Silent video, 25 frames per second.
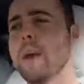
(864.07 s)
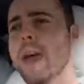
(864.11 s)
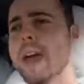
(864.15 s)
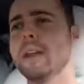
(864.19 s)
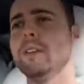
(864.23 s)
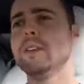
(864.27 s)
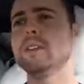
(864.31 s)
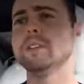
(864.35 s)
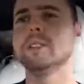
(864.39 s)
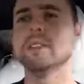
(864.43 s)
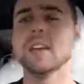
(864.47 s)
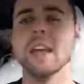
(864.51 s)

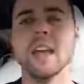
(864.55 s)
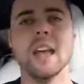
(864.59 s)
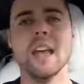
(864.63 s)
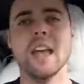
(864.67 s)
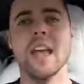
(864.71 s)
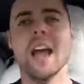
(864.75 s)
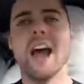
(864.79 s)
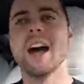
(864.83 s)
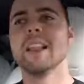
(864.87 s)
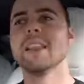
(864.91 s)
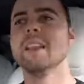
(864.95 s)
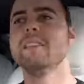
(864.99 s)
pedals.
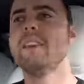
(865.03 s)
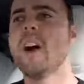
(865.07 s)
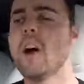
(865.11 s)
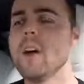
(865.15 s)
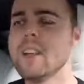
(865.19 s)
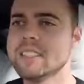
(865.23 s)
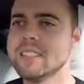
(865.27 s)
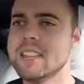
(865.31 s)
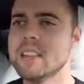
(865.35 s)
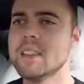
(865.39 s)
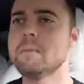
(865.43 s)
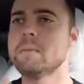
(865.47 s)
I love how
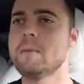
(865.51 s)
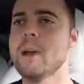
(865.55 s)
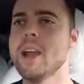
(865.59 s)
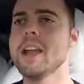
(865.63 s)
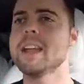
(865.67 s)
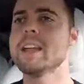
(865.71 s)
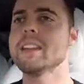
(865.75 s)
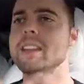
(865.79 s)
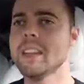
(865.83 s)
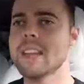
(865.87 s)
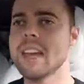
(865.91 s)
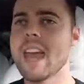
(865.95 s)
I said the
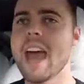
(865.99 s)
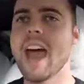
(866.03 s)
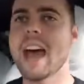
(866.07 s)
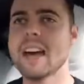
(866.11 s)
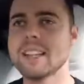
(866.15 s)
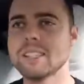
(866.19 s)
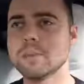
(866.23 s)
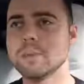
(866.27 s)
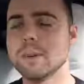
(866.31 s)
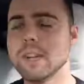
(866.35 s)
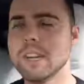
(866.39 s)
brake and the gas